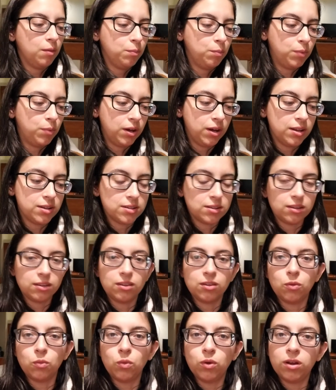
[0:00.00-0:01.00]
But
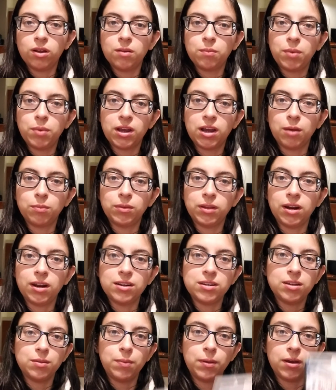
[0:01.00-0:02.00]
the one pickup that I
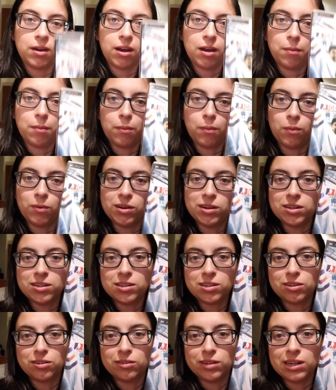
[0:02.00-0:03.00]
did pick up
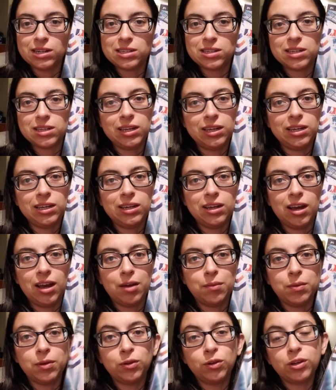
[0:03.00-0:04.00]
was Greski.
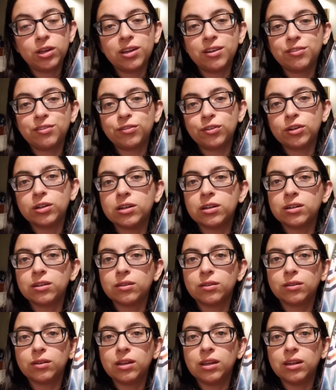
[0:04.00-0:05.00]
I've been looking for
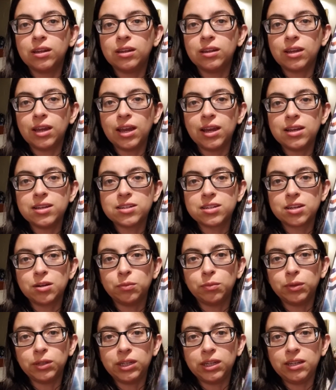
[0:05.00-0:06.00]
it in the case
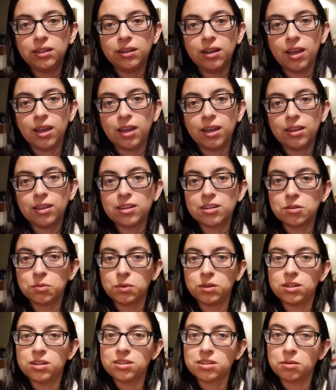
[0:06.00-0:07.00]
complete, and this
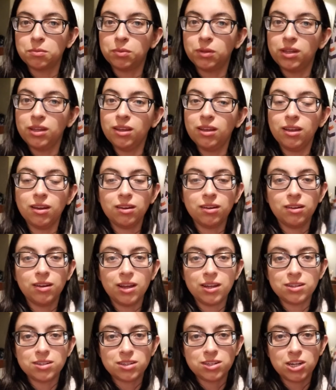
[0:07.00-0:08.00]
one is complete and in
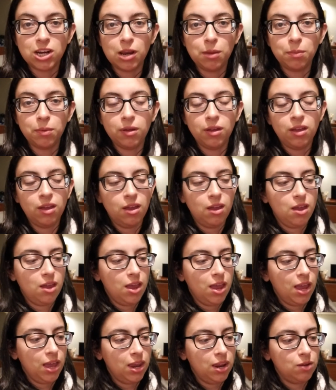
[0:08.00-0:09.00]
nice shape,
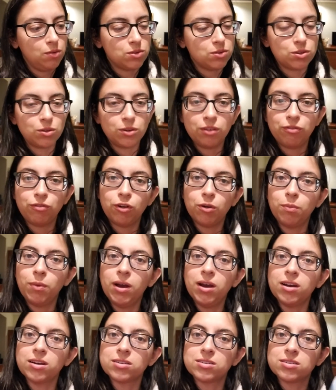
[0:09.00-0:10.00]
and it was only four
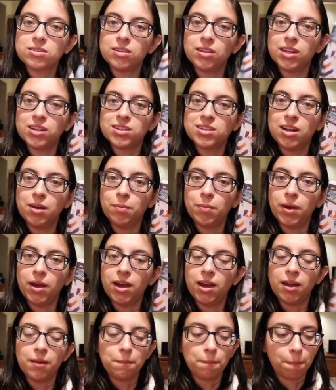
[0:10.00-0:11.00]
bucks, so that's not
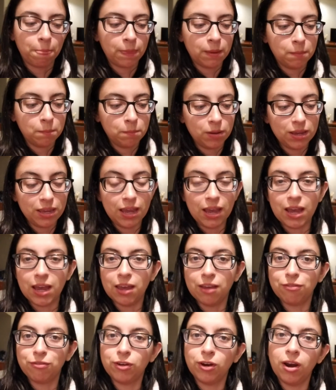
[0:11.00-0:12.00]
bad. But yeah,
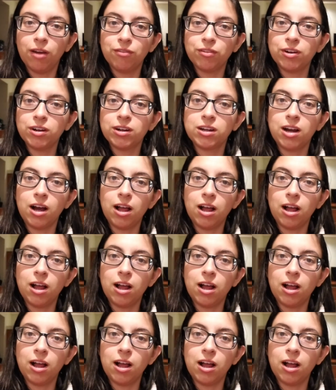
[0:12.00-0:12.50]
if you're ever in